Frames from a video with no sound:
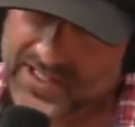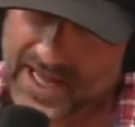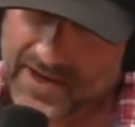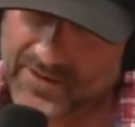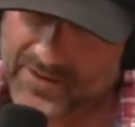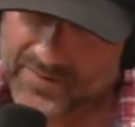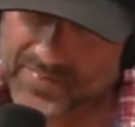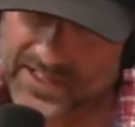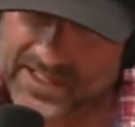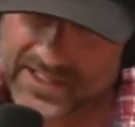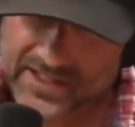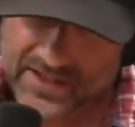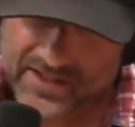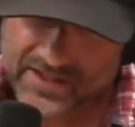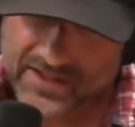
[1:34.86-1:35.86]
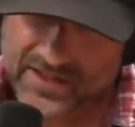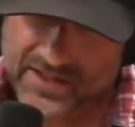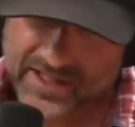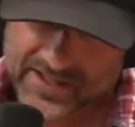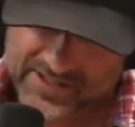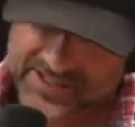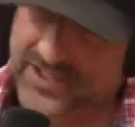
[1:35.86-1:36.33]
that would be,
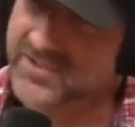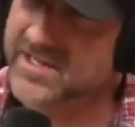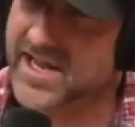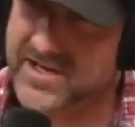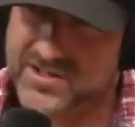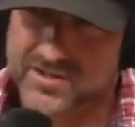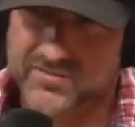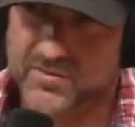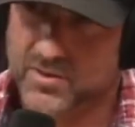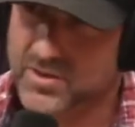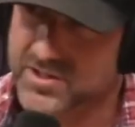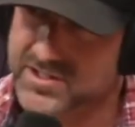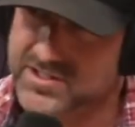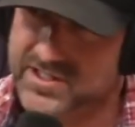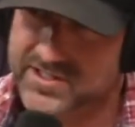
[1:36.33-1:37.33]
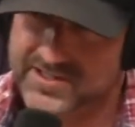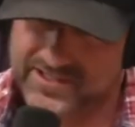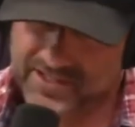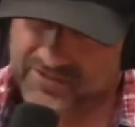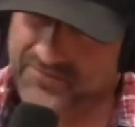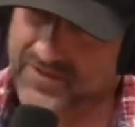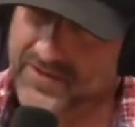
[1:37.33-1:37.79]
it's still national forest,
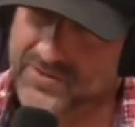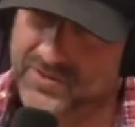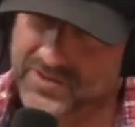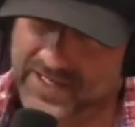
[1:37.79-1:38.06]
still federal